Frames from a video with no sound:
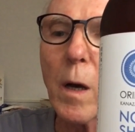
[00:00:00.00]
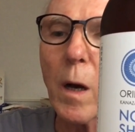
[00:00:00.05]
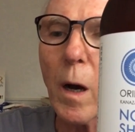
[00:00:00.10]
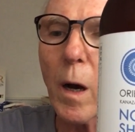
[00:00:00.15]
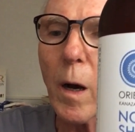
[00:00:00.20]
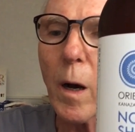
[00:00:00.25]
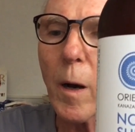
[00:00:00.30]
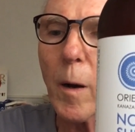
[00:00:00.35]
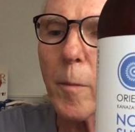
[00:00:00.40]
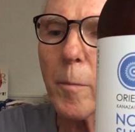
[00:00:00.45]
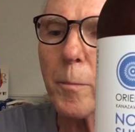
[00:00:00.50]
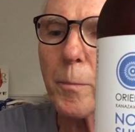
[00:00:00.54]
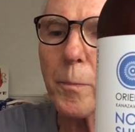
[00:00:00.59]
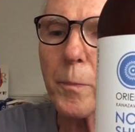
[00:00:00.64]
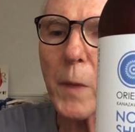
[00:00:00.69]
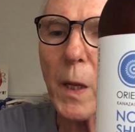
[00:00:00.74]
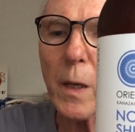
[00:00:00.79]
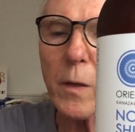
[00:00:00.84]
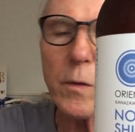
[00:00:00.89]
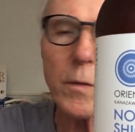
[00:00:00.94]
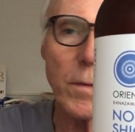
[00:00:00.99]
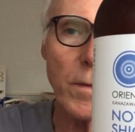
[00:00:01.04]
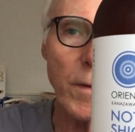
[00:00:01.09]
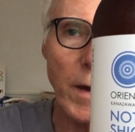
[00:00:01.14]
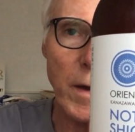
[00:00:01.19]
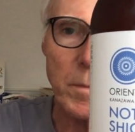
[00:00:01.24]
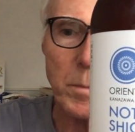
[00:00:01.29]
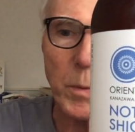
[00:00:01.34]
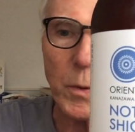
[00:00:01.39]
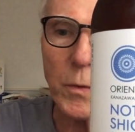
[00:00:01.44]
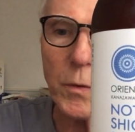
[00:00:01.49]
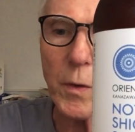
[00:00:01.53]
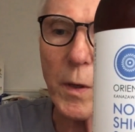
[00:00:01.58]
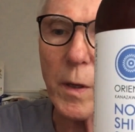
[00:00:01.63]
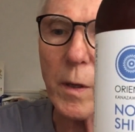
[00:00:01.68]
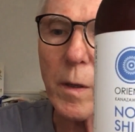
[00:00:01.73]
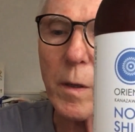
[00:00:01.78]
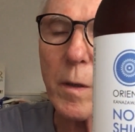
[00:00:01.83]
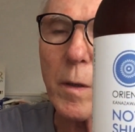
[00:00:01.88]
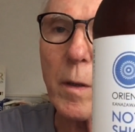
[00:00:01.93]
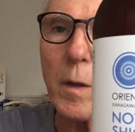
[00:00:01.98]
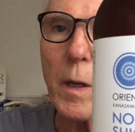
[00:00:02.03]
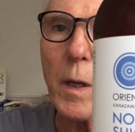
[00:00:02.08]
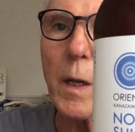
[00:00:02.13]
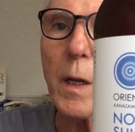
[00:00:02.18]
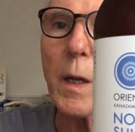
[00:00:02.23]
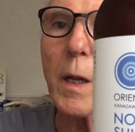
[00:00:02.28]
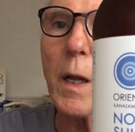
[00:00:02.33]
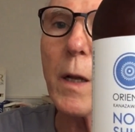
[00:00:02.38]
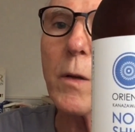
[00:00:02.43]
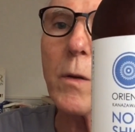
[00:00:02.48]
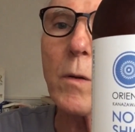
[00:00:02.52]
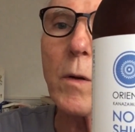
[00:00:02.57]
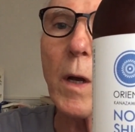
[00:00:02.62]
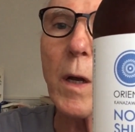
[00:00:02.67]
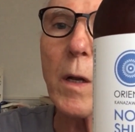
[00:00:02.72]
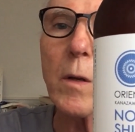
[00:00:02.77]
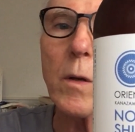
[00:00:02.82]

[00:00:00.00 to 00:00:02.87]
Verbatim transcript: Um, it's 5%, and I do not